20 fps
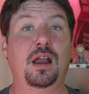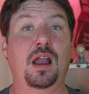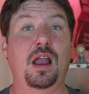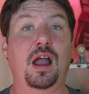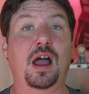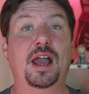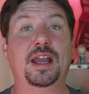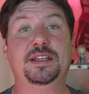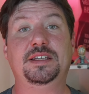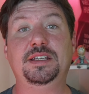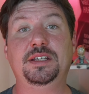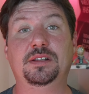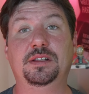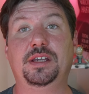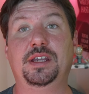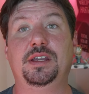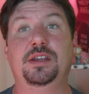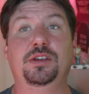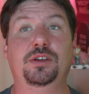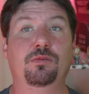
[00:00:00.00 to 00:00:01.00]
long.
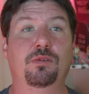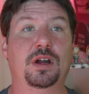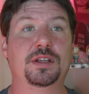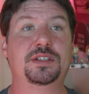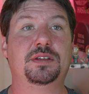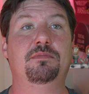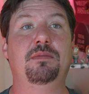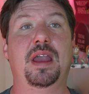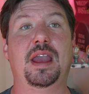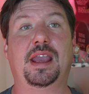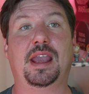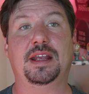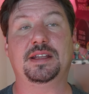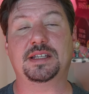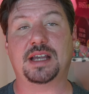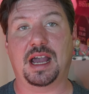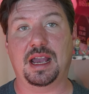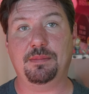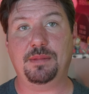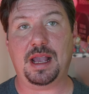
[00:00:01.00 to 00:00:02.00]
Ideally, you want to make a
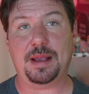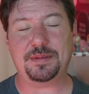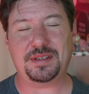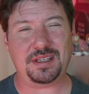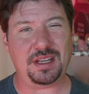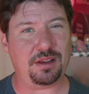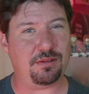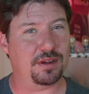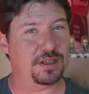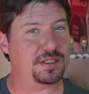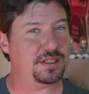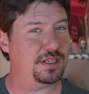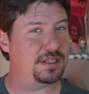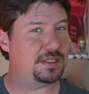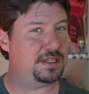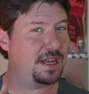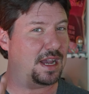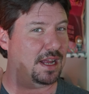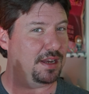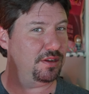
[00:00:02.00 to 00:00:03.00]
time lapse sequence
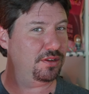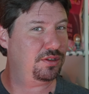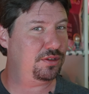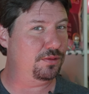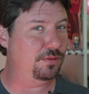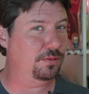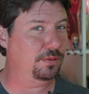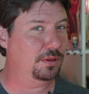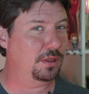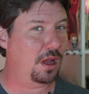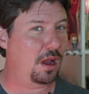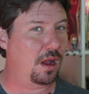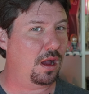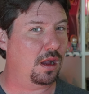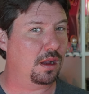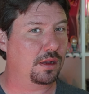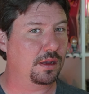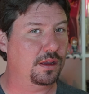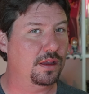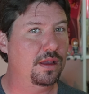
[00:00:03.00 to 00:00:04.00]
that's not too
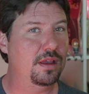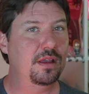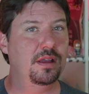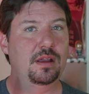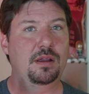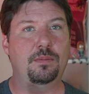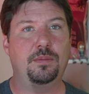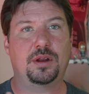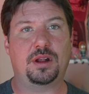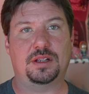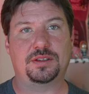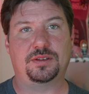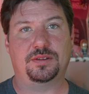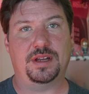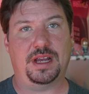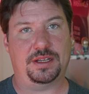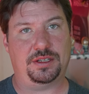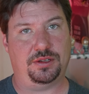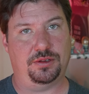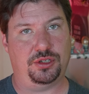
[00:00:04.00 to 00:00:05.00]
long, but also
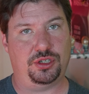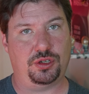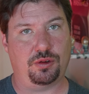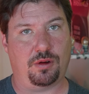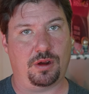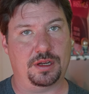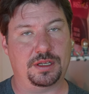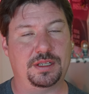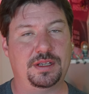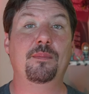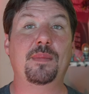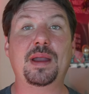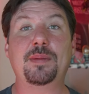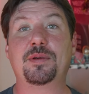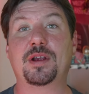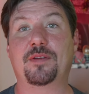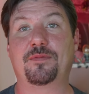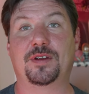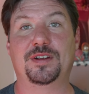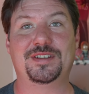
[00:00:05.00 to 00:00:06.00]
not too short. My
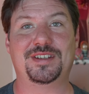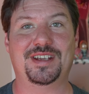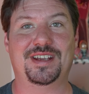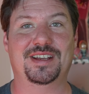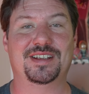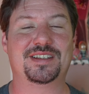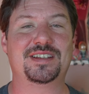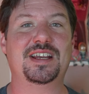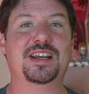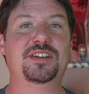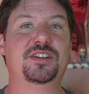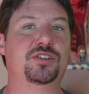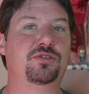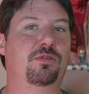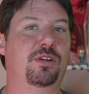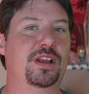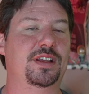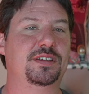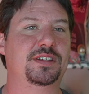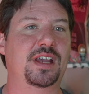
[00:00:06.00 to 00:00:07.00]
preference is 10 to
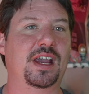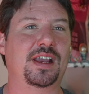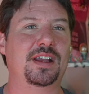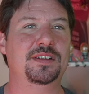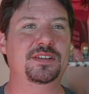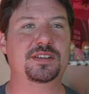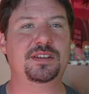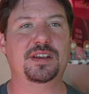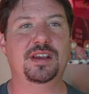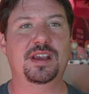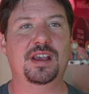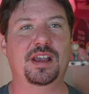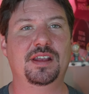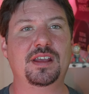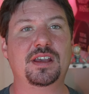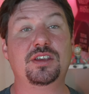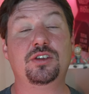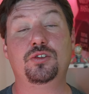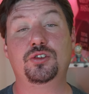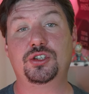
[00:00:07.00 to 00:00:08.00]
20 seconds, and
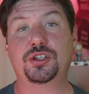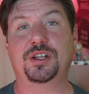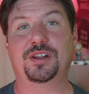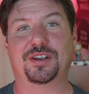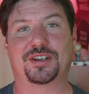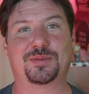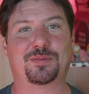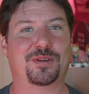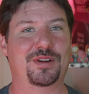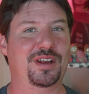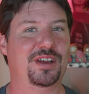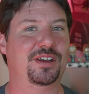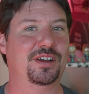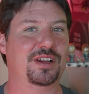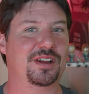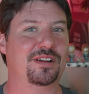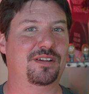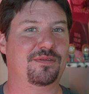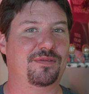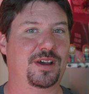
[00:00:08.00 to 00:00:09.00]
that usually looks pretty
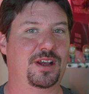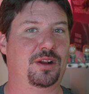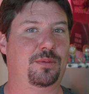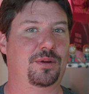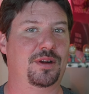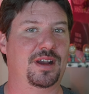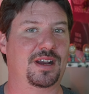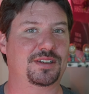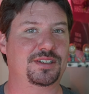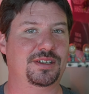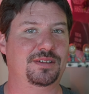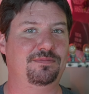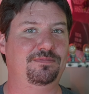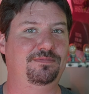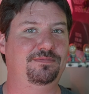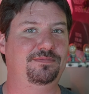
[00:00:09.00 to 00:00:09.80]
good in a final production.